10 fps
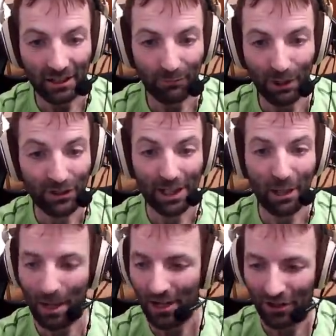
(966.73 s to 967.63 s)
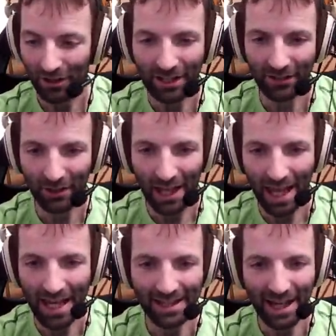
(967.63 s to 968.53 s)
Which I didn't mention. It's
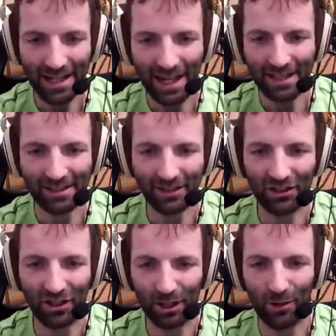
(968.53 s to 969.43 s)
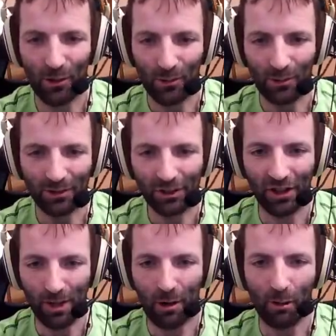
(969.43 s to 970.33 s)
8880. The
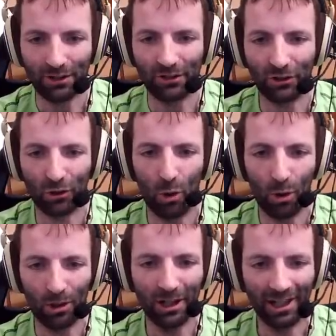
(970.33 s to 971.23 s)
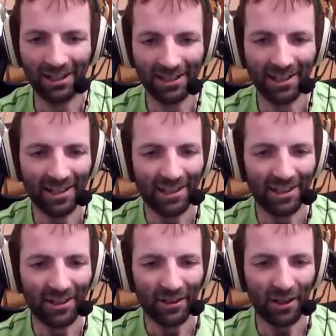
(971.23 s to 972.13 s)
0 is the score
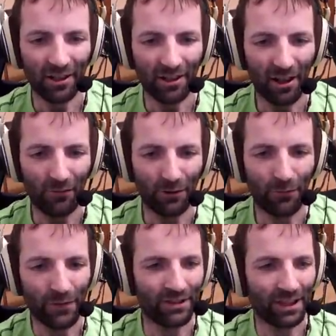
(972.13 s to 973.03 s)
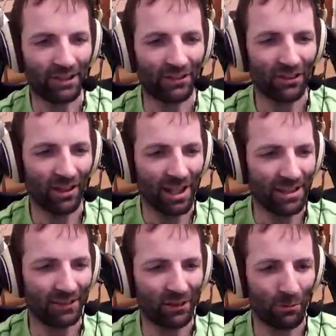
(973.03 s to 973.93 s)
of the physics in
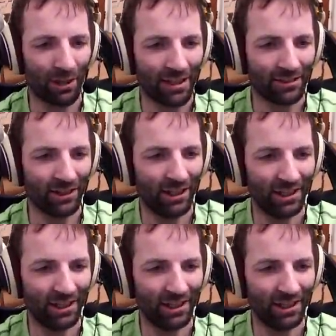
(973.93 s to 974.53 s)
the simulator.